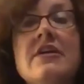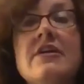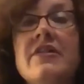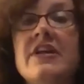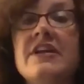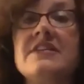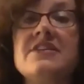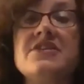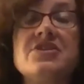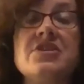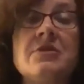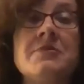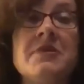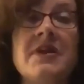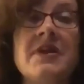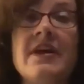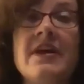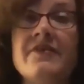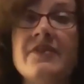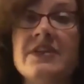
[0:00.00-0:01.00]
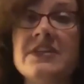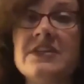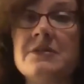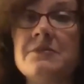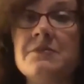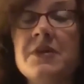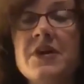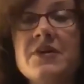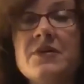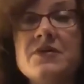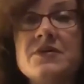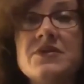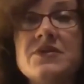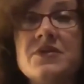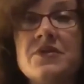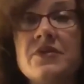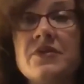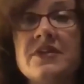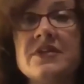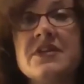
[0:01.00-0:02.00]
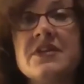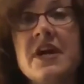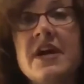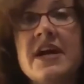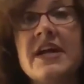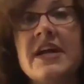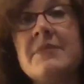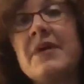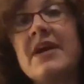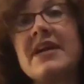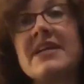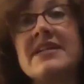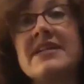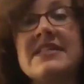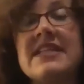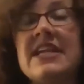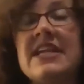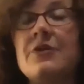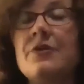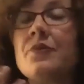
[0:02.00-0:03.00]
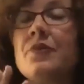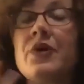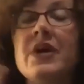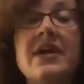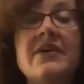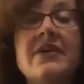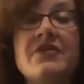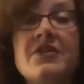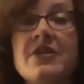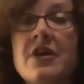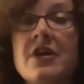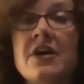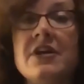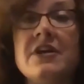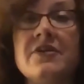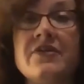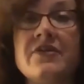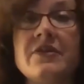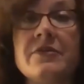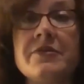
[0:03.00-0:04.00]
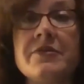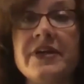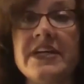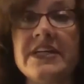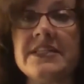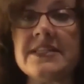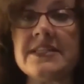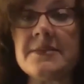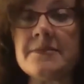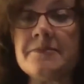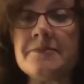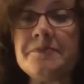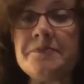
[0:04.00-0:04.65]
things that show up on Huffington Post or the Time magazine or whatever, all over the place,